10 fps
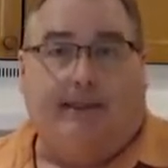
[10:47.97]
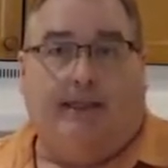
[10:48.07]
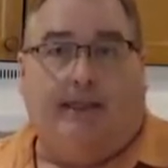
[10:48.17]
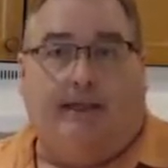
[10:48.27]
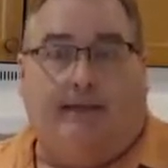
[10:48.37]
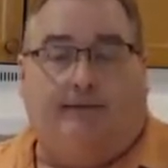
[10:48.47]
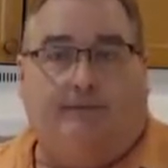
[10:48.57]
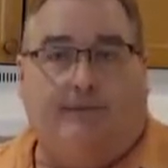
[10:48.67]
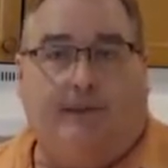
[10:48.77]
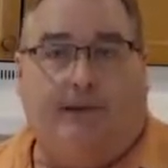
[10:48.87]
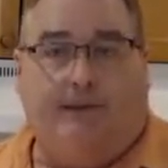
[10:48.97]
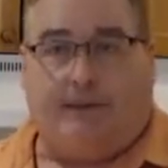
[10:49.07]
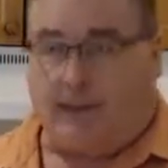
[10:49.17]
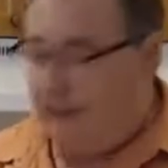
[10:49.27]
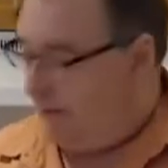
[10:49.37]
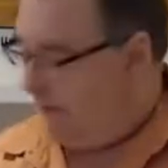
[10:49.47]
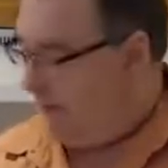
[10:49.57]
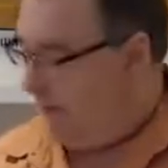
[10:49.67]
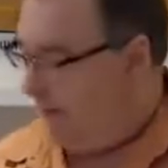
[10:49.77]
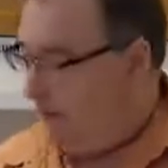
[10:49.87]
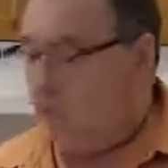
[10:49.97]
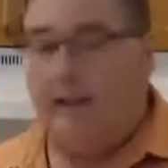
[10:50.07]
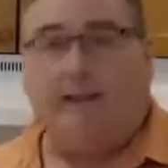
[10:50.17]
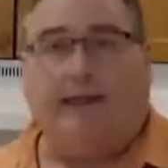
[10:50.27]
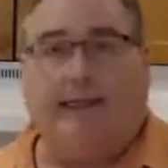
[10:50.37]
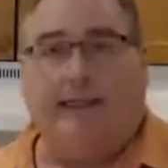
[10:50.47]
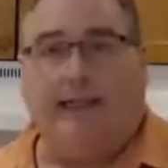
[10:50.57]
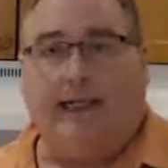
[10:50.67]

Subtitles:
You know, it's got a round wheel on it